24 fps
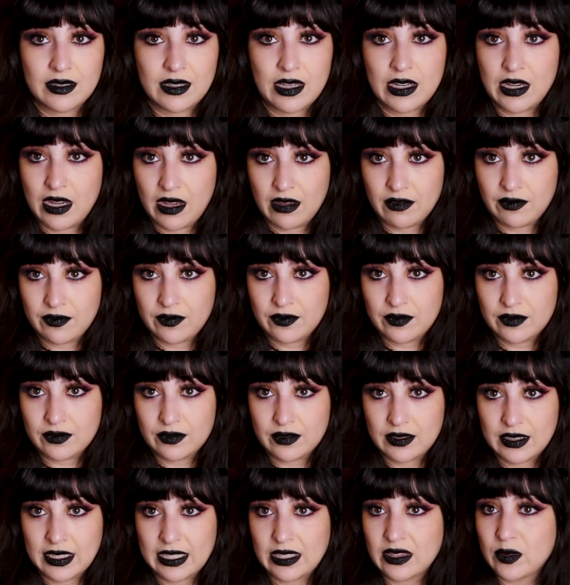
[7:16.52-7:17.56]
enough.
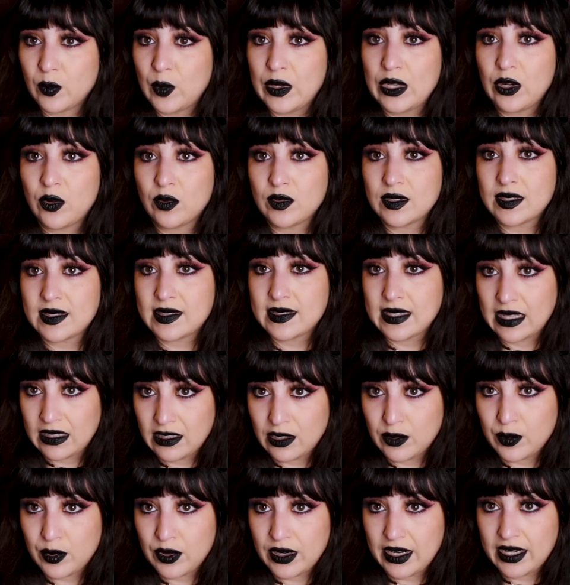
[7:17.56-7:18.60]
Like, we don't
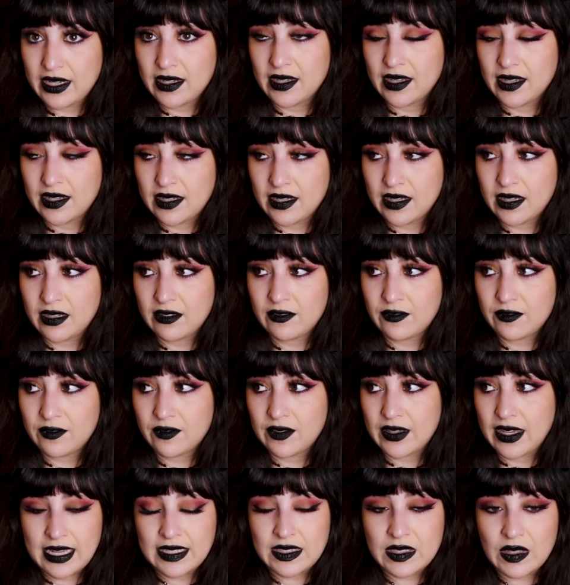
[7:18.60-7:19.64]
celebrate enough.
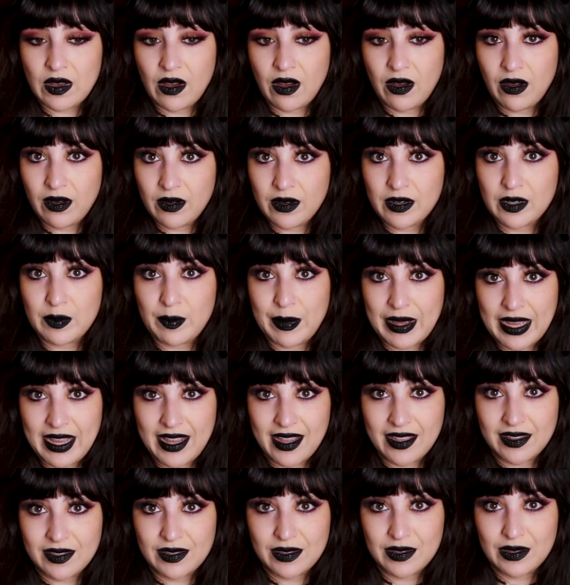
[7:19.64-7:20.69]
It's a hard
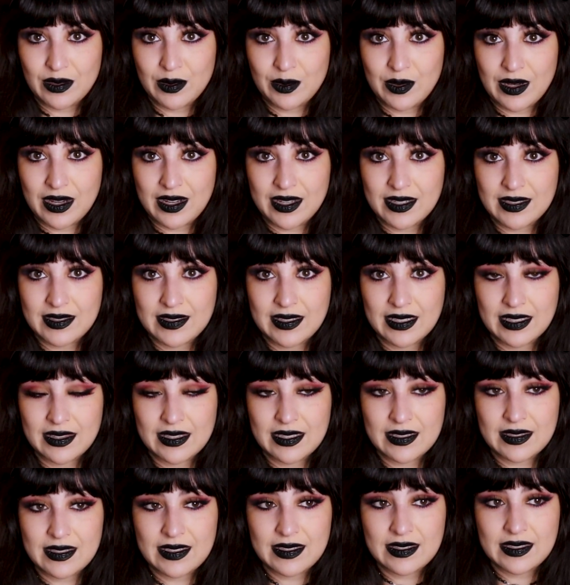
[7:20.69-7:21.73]
path, you guys. Like,
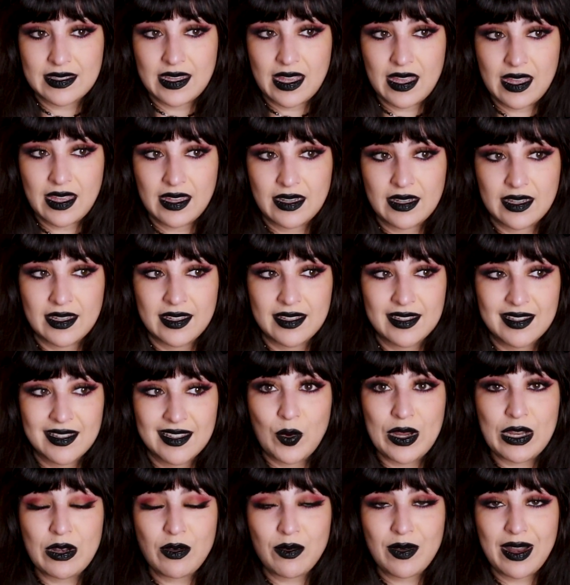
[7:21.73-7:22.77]
this is not,
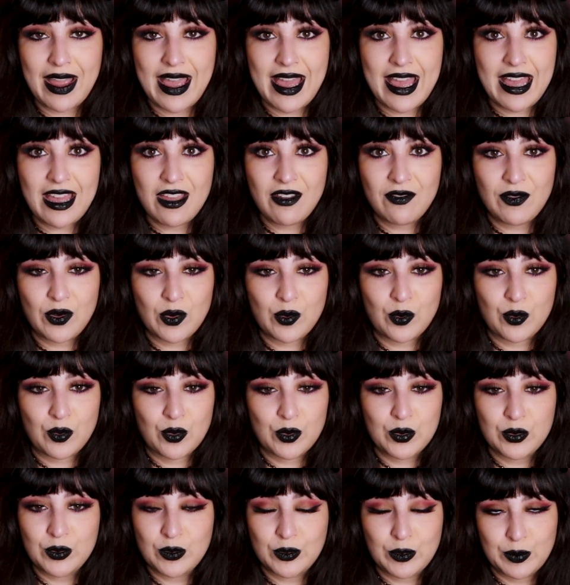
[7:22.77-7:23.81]
we don't have a
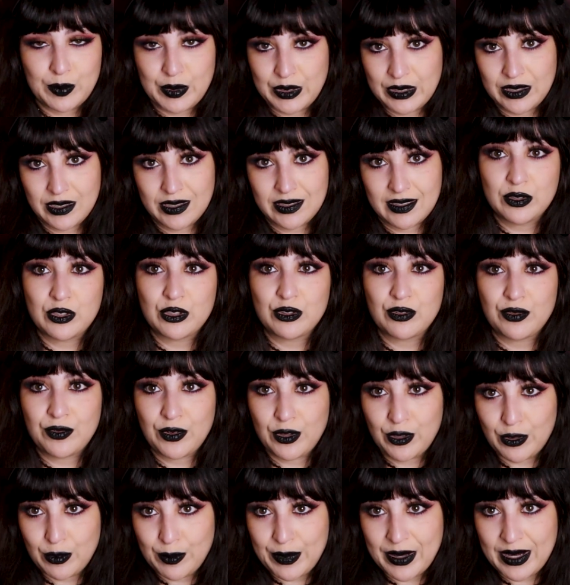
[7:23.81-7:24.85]
rule book to
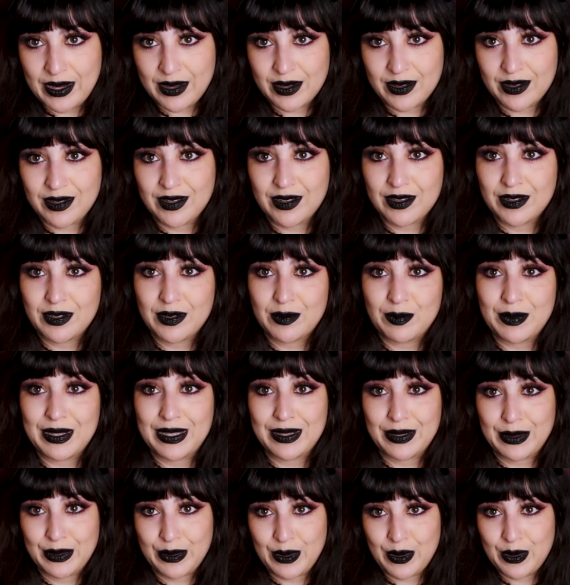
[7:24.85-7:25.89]
fall back on and
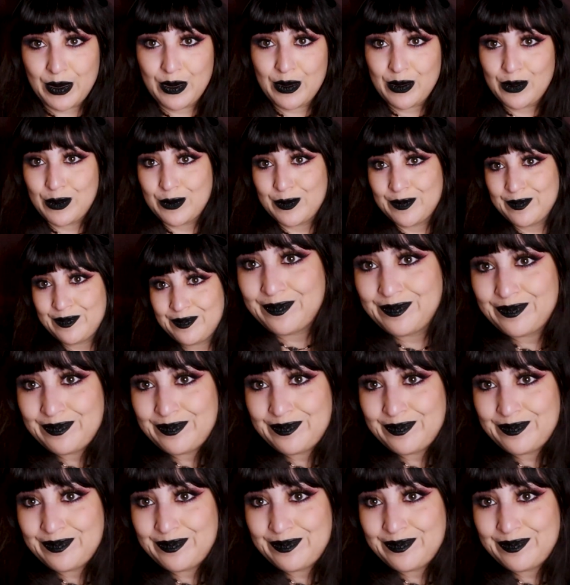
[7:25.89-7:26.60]
be like, oh,